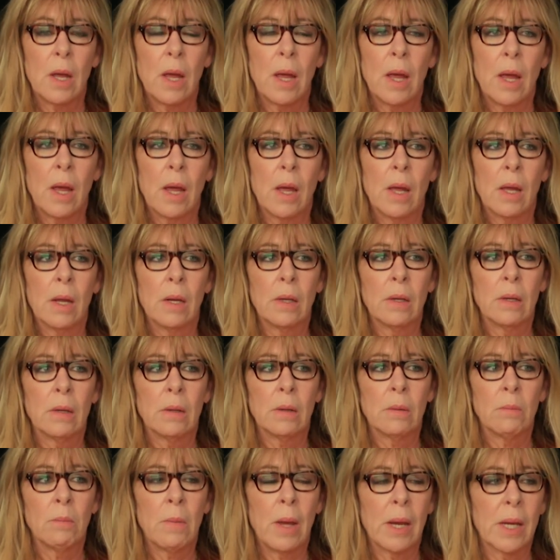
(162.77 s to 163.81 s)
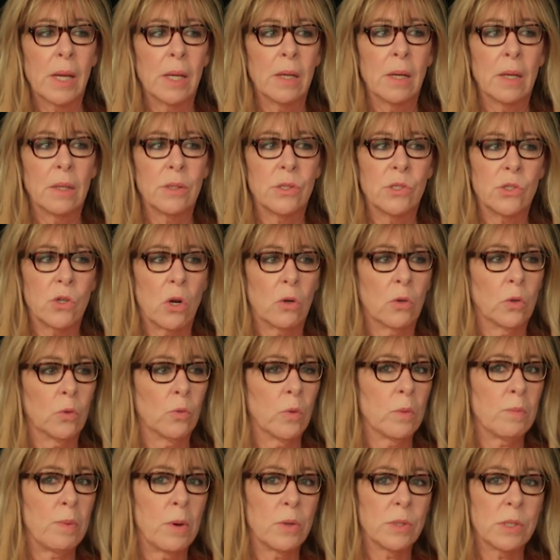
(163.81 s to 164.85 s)
and Megan had struggled
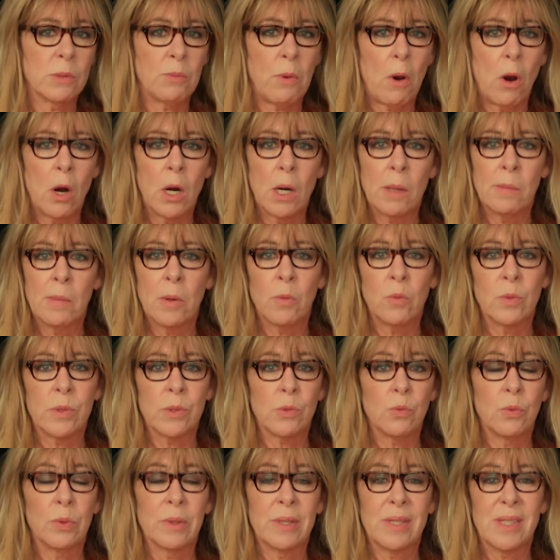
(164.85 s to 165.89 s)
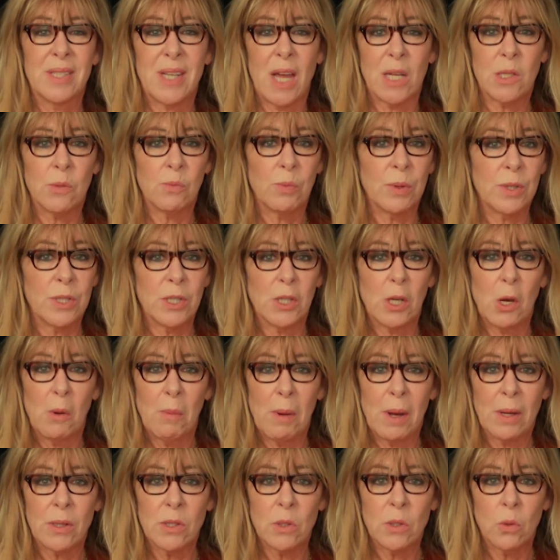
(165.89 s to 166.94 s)
with postpartum and was really desperate to go
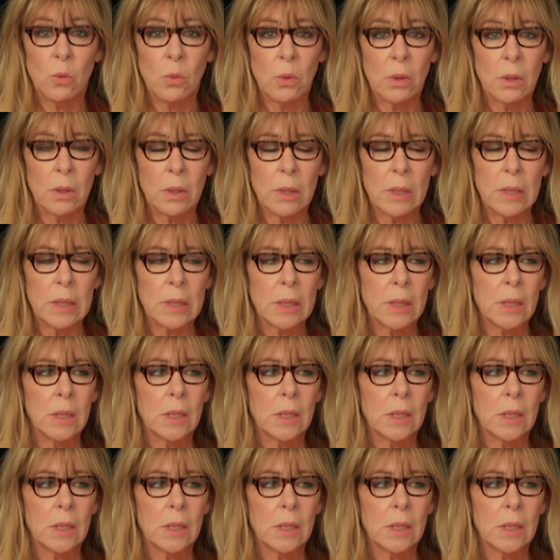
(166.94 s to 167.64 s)
back to work.